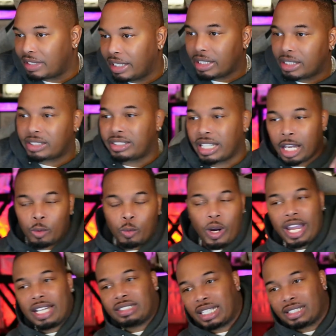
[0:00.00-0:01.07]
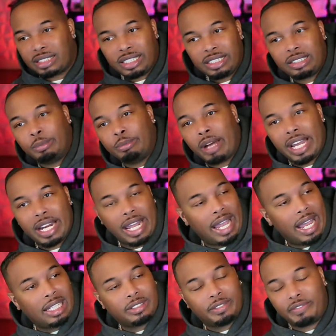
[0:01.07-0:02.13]
The same way as I see somebody that
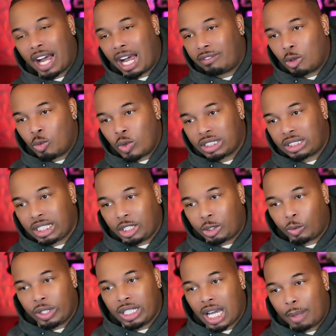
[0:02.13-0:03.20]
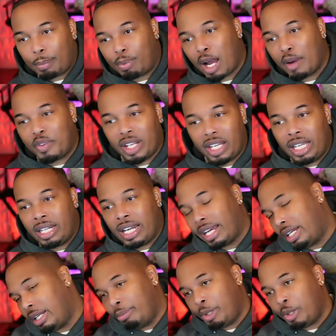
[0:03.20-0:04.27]
has a 501c3 nonprofit in that
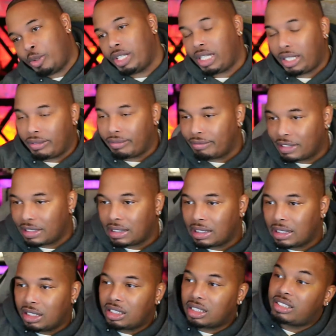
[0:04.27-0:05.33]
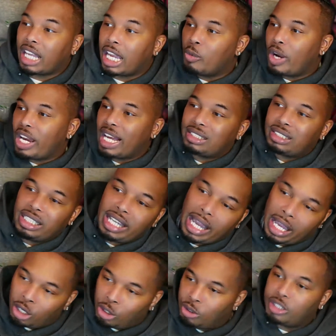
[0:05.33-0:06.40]
community. The same way I see
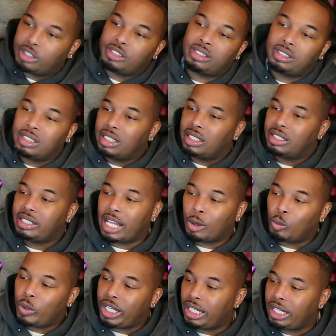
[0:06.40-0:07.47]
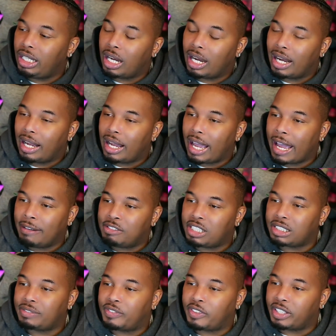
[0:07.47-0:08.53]
elders that we have
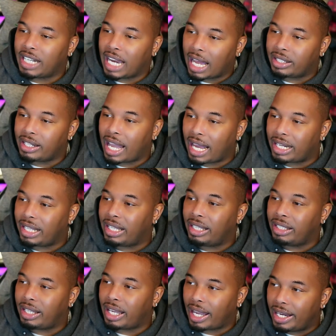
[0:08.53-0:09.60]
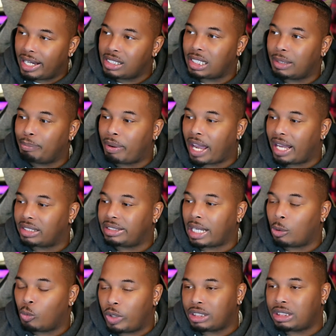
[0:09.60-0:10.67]
just forgotten how to engage and pass
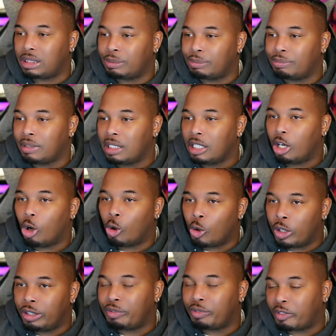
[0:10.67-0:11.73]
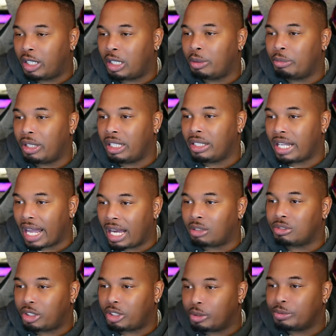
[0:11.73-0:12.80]
that wisdom on from and down
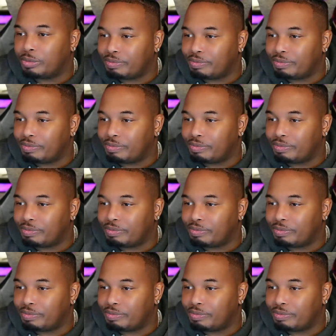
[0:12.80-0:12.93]
to